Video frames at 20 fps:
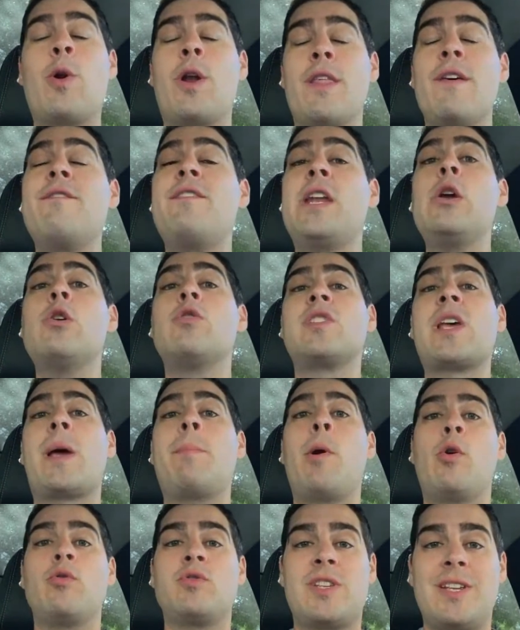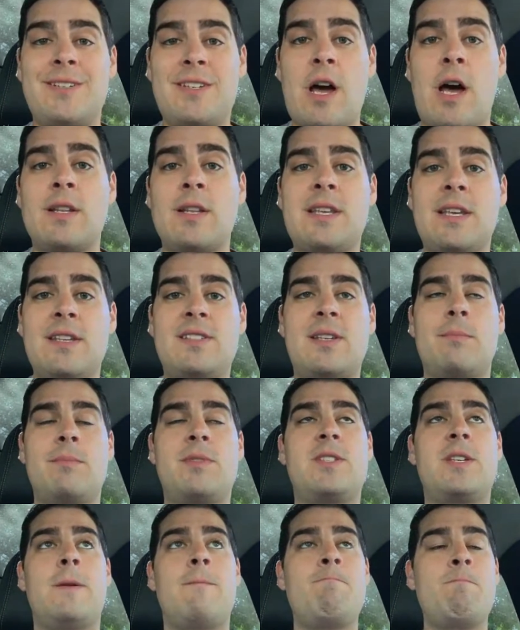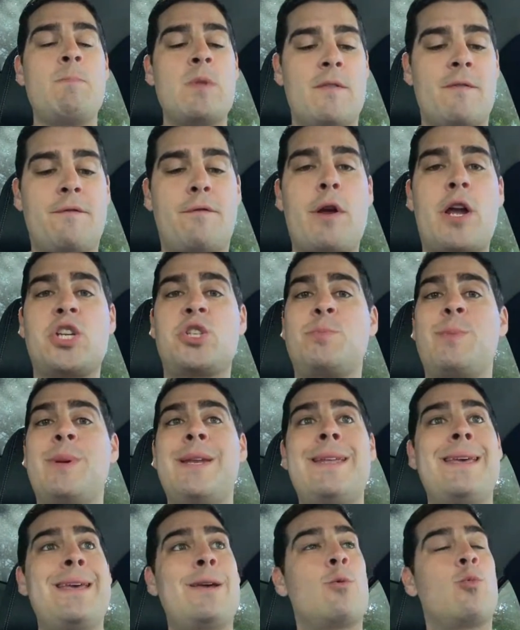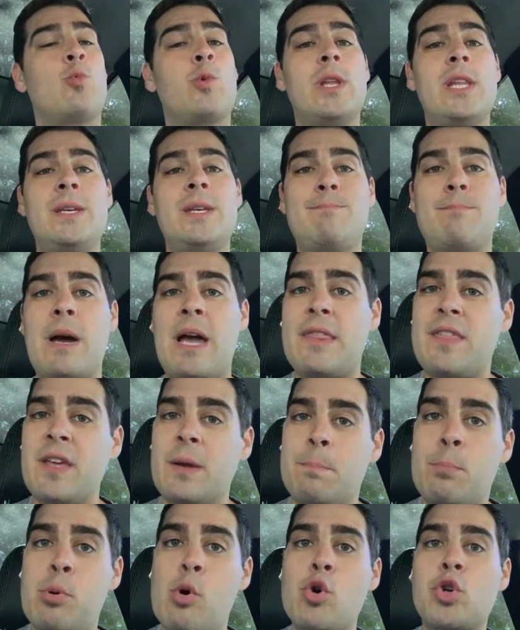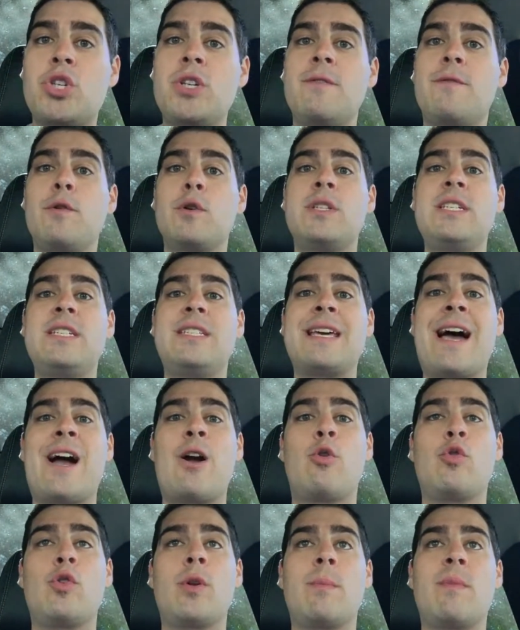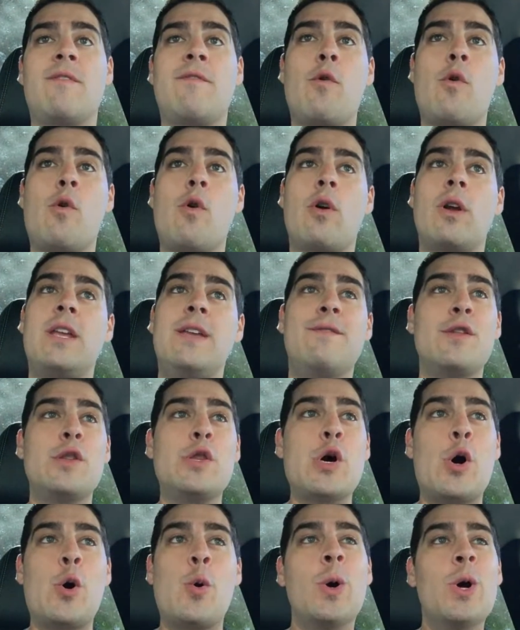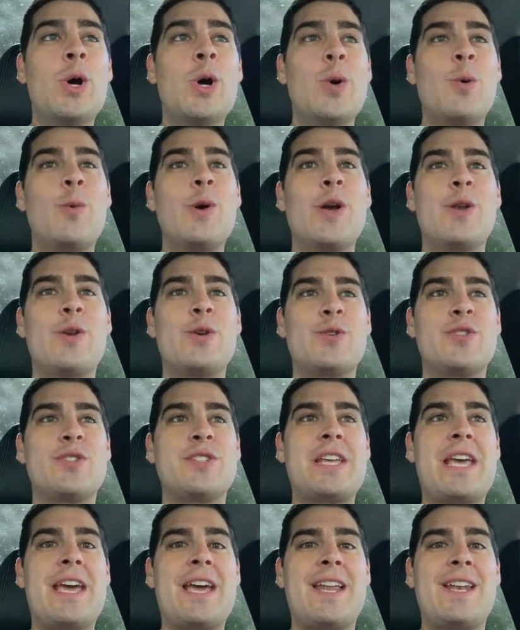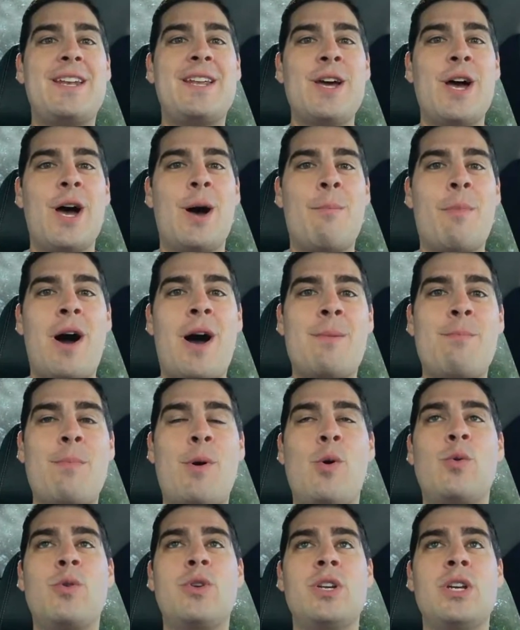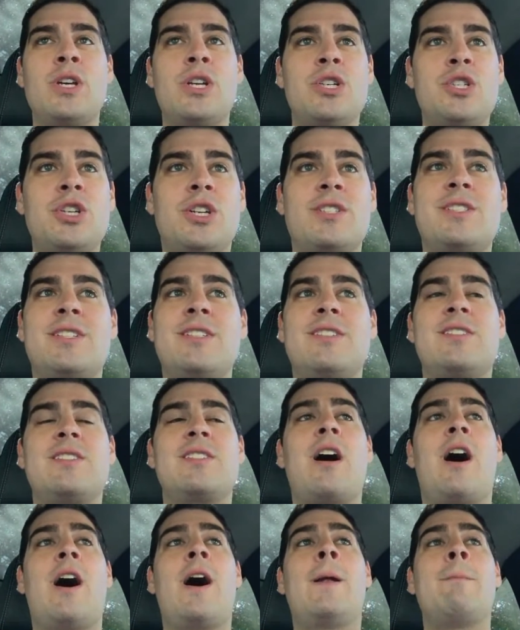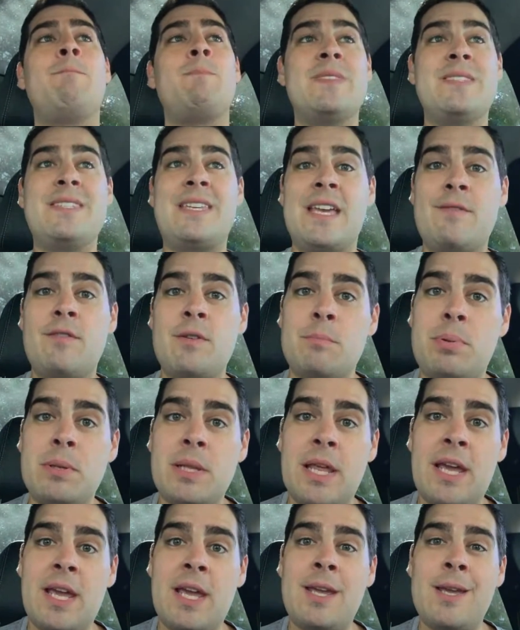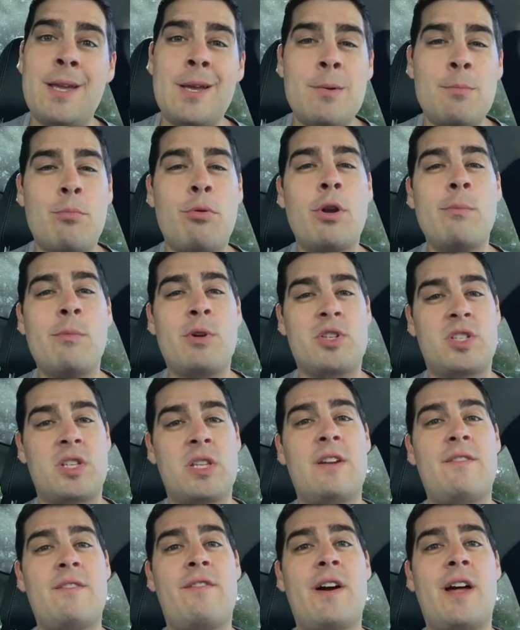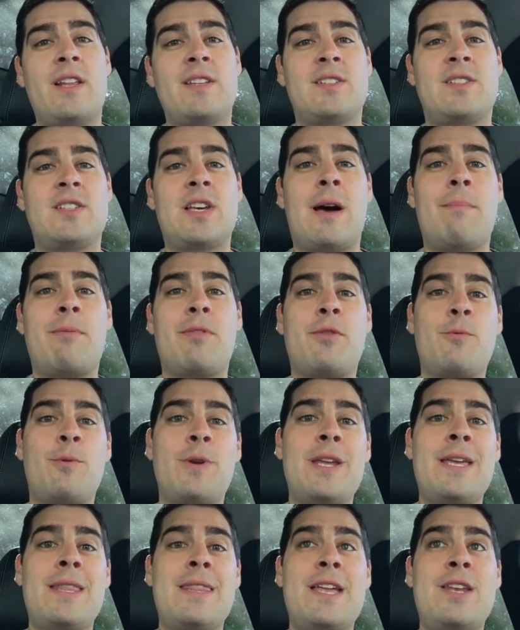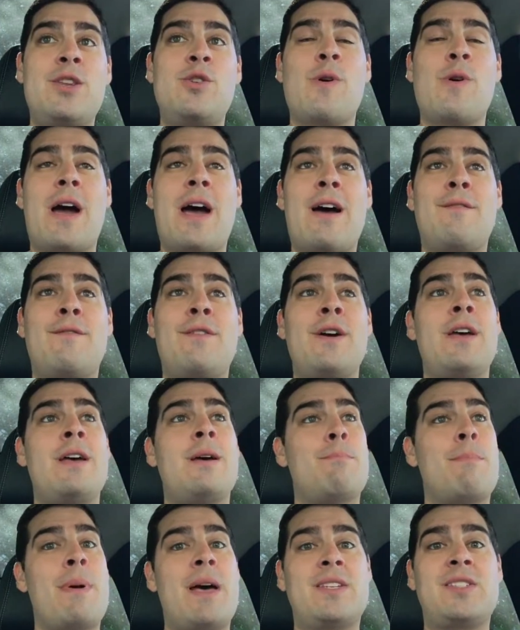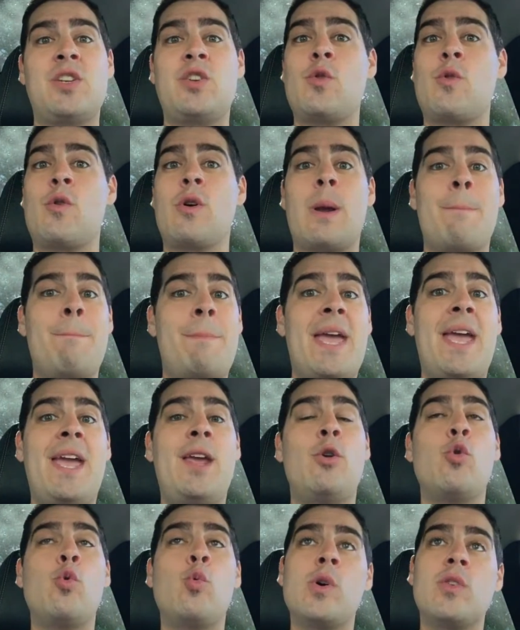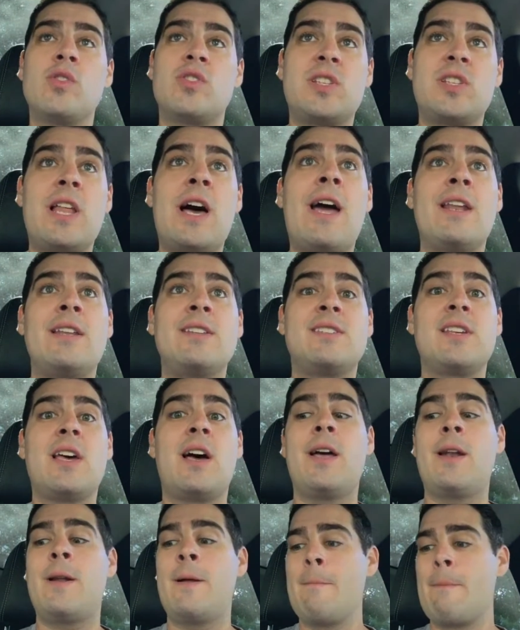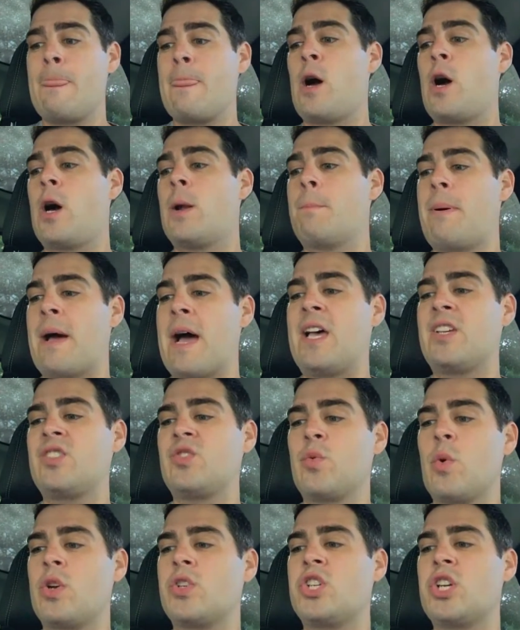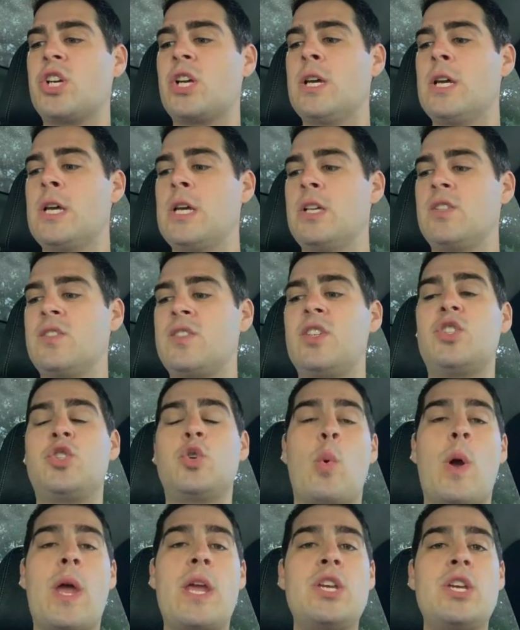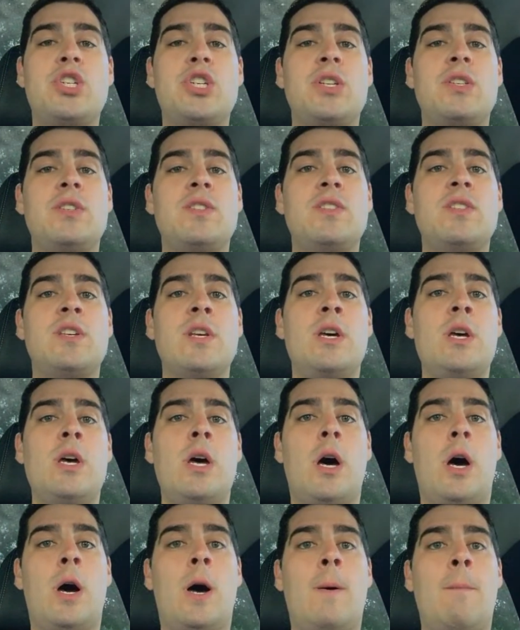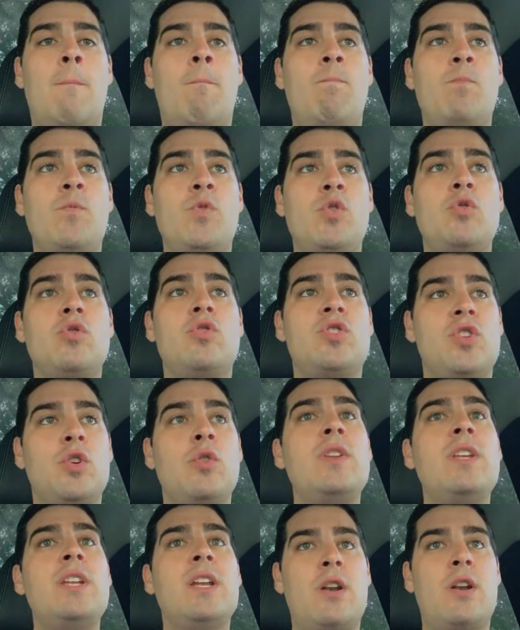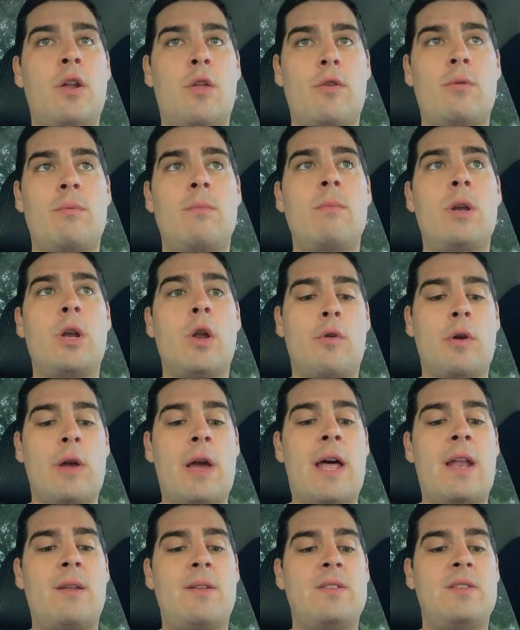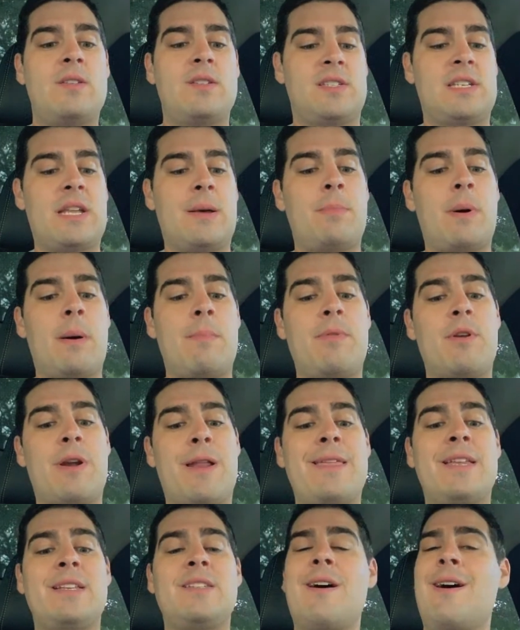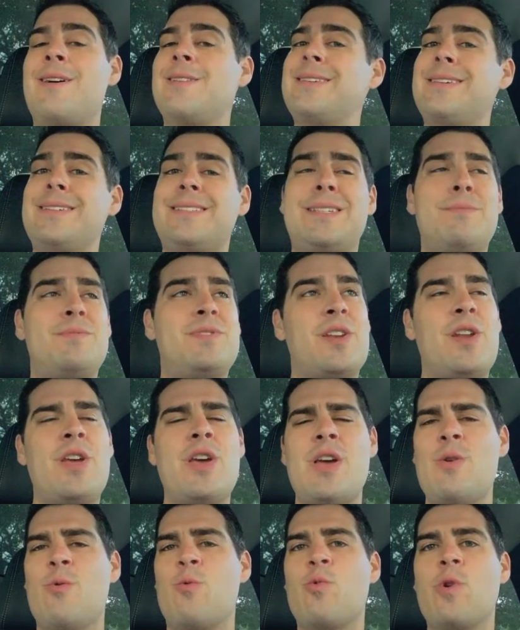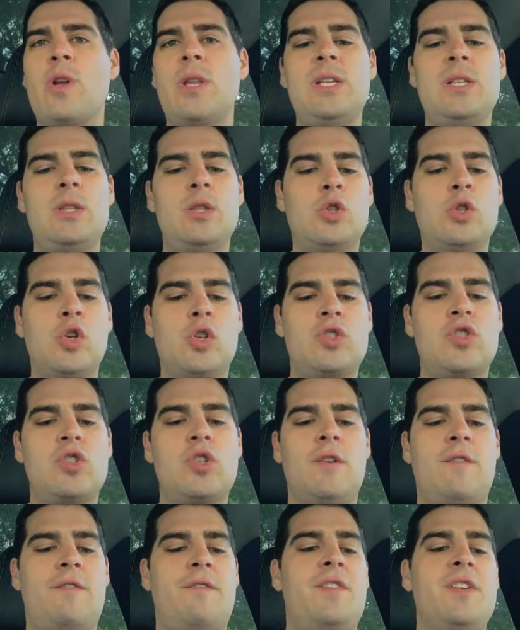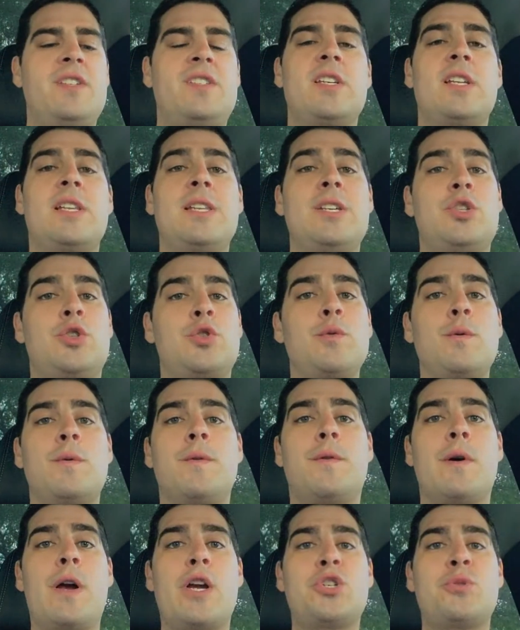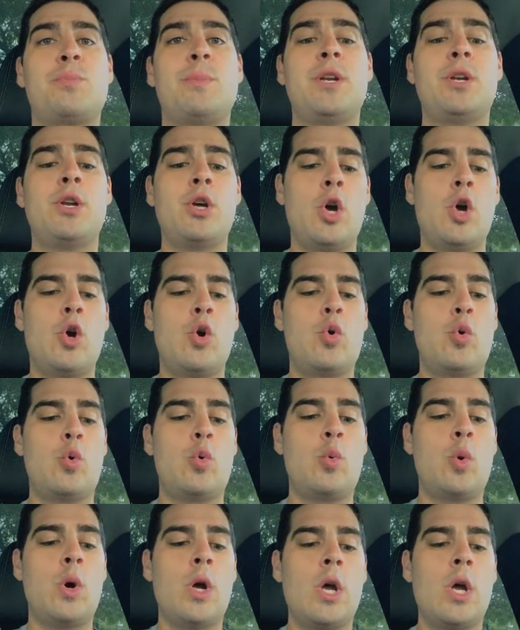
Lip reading: of the videos I posted, Dante Simpson, freshman, really, I think, pushing for D tackle number 4, even though we understand Ahmad Moten, Justin Scott, David Blay pretty much solidified as a top 3. And then you have Mesidor and Bain, who will slide inside on pass rushing situations. You still need another guy to step up there. And I think Dante Simpson really looks good physically, true freshman who,